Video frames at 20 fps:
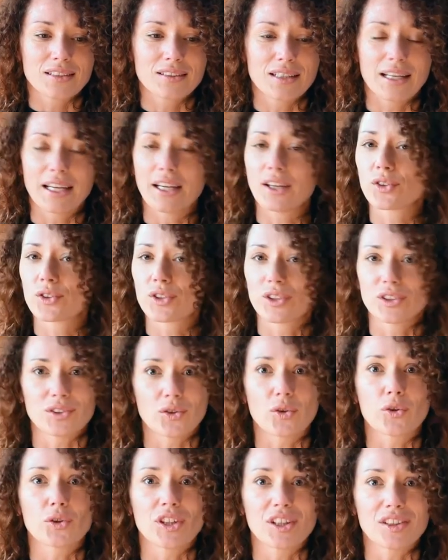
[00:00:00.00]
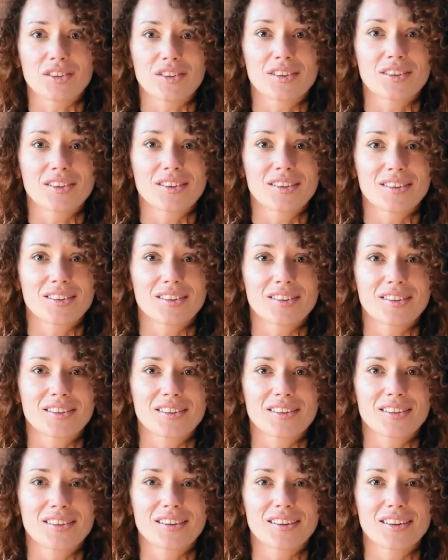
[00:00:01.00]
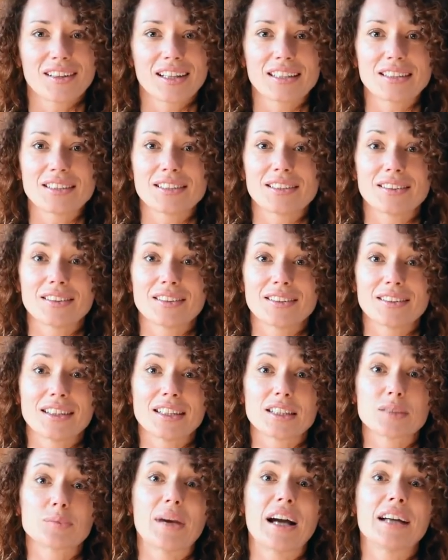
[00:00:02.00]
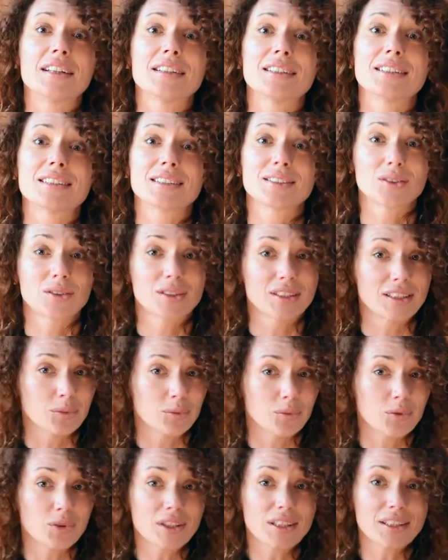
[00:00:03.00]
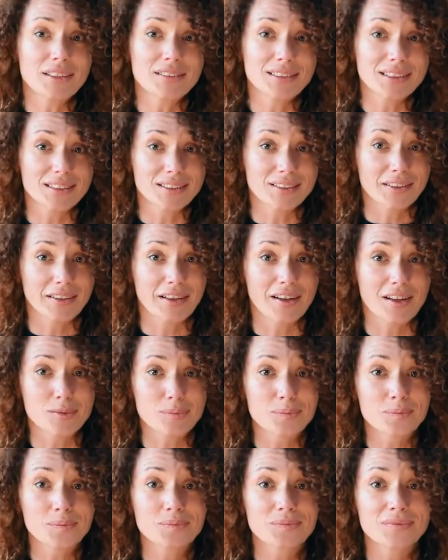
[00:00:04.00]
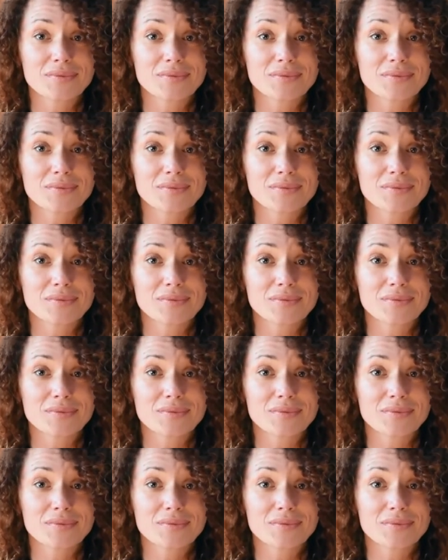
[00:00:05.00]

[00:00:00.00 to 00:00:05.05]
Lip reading: ancient yogi, but his body is not anymore in this realm,